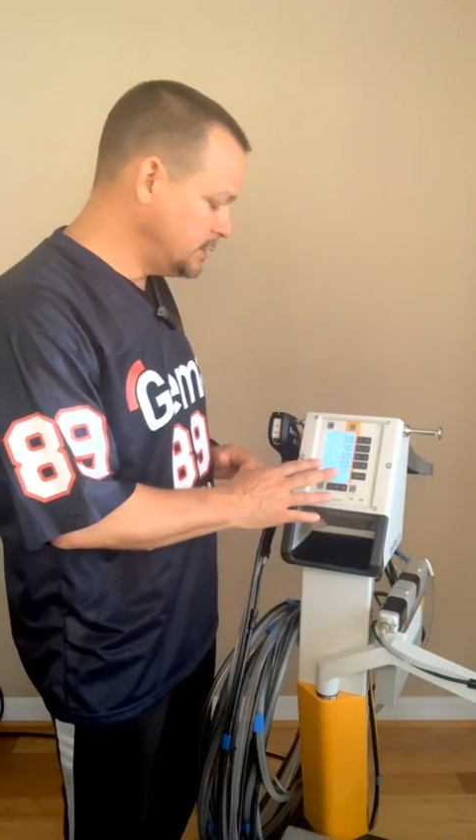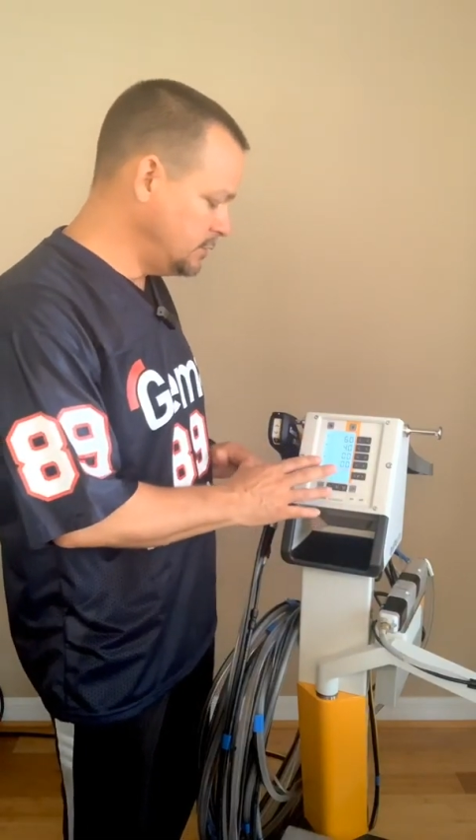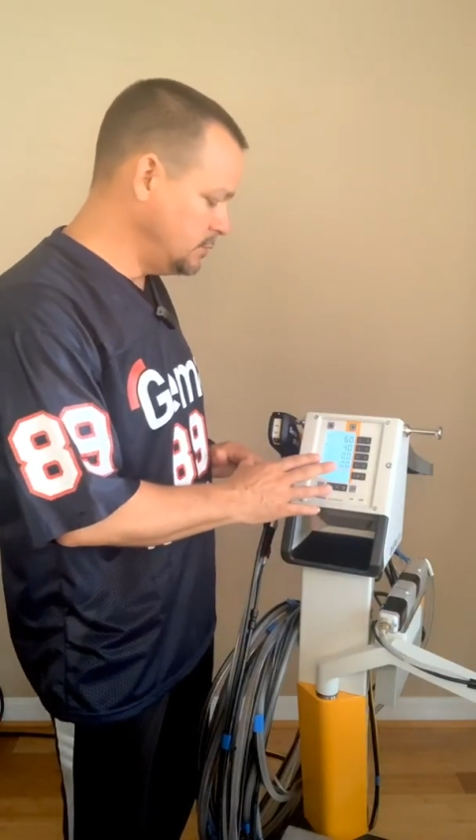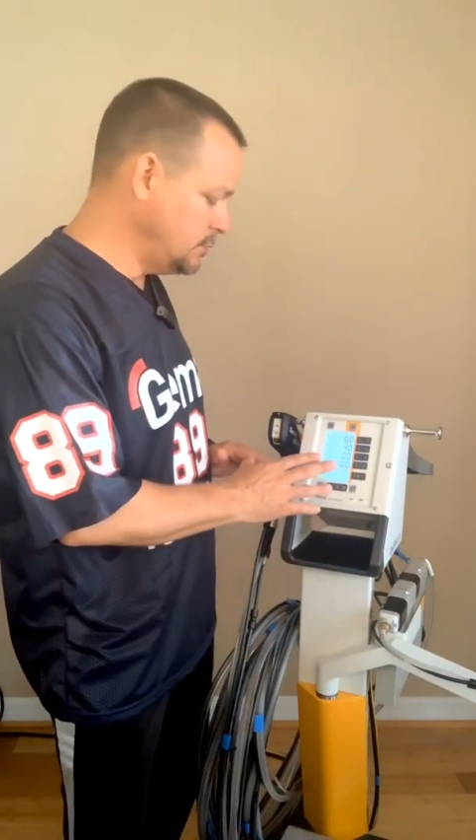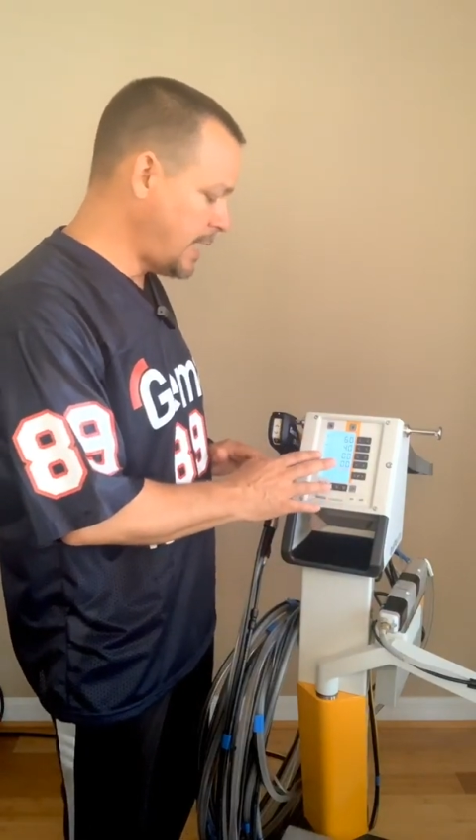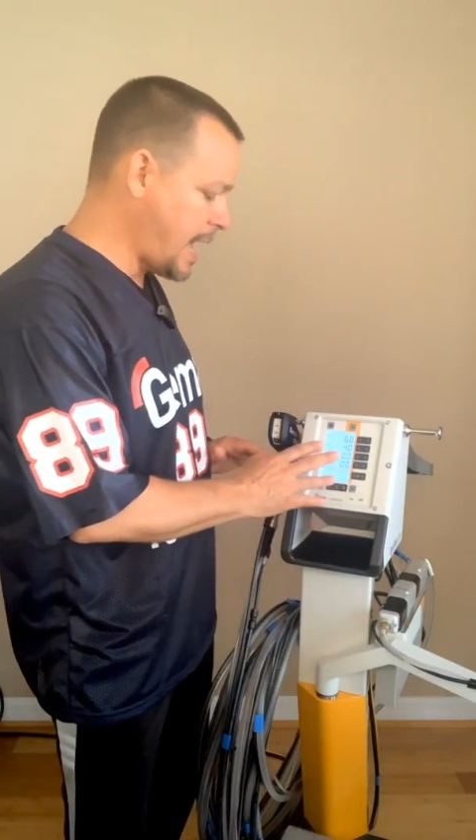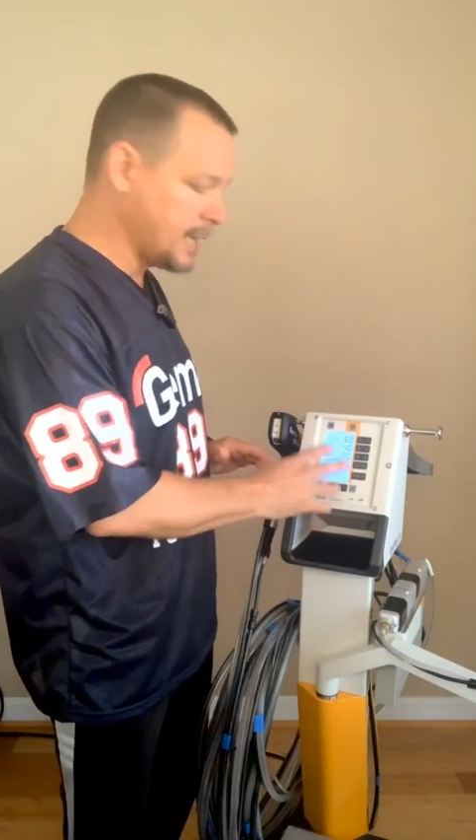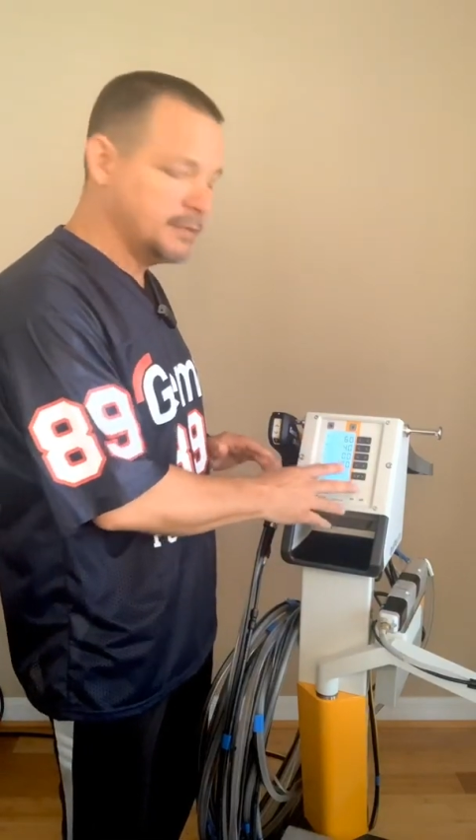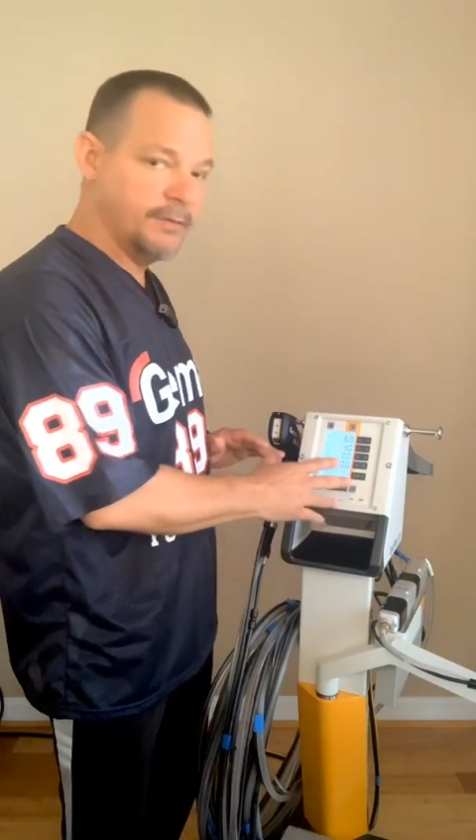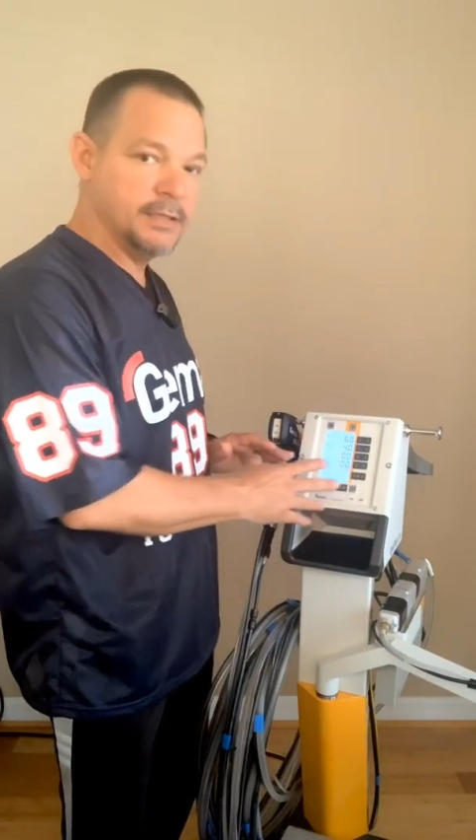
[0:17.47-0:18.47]
to
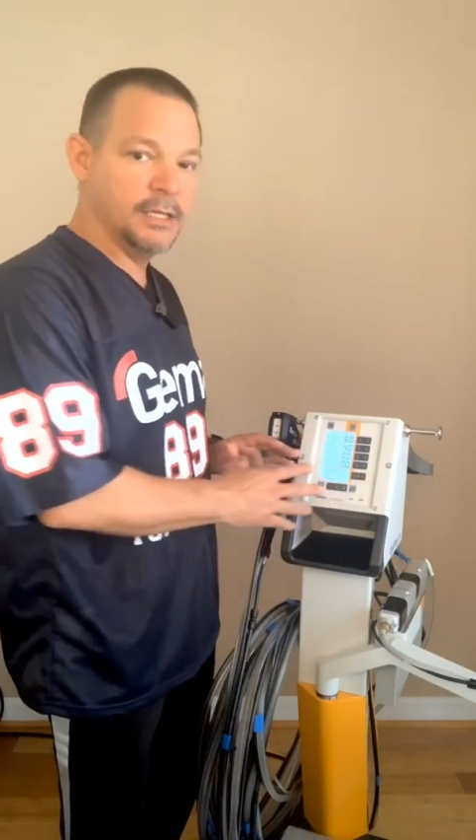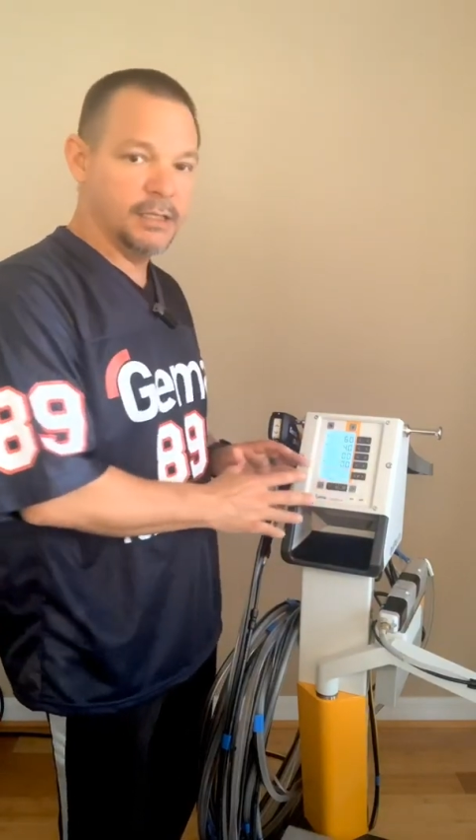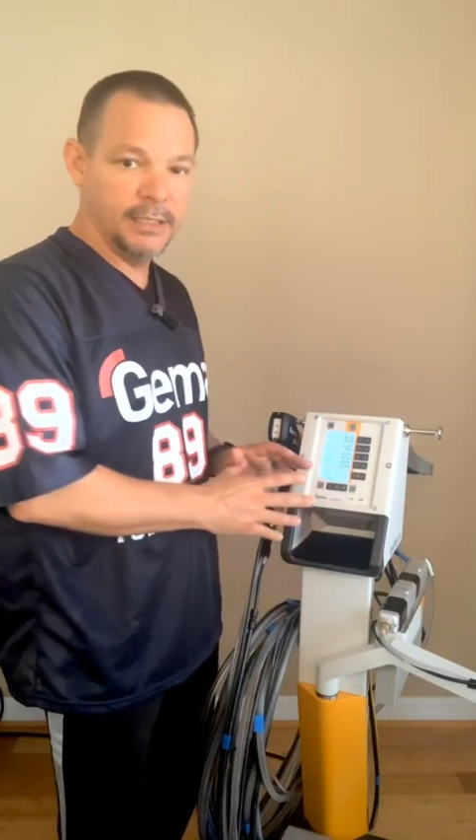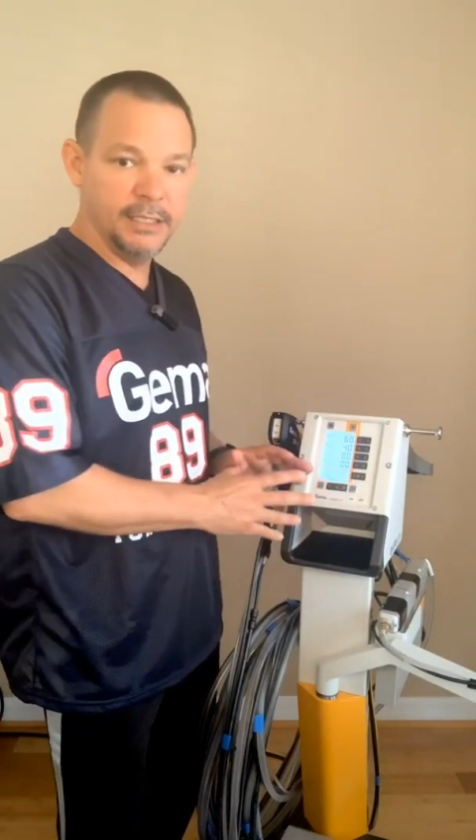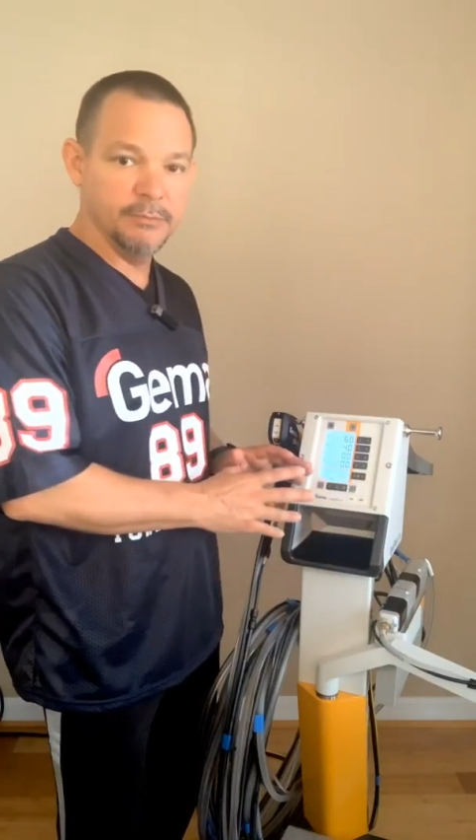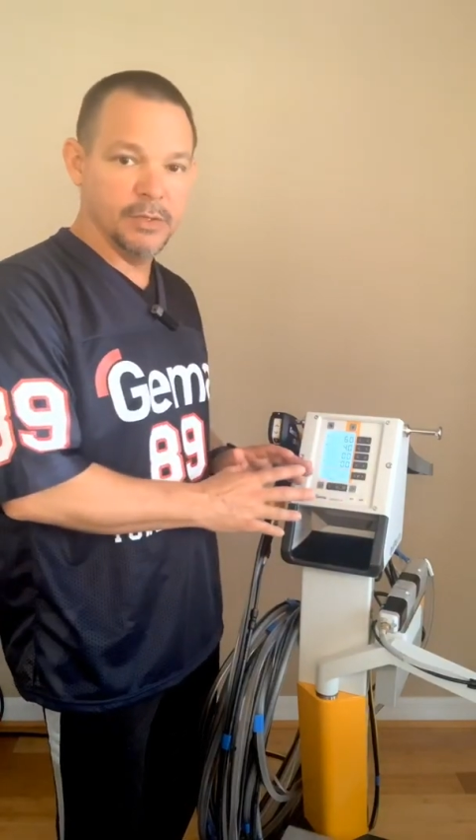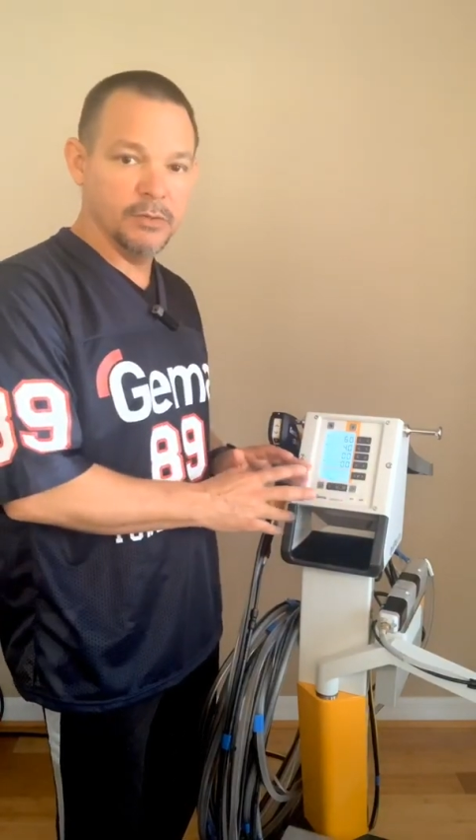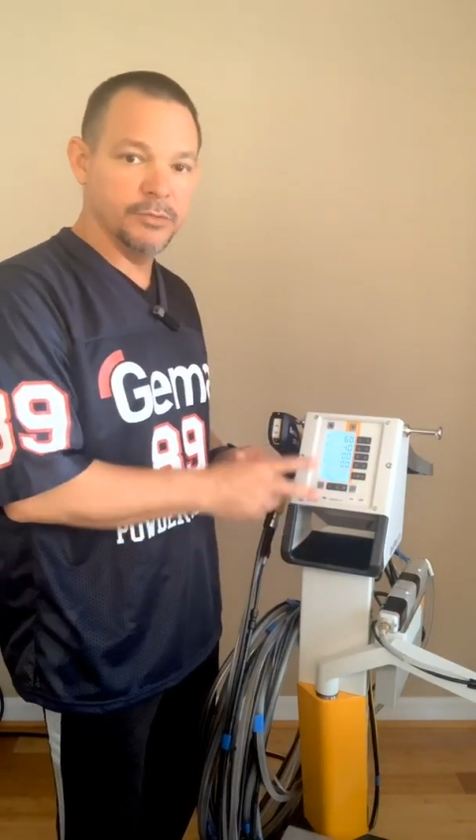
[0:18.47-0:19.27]
activate the cleaning mode.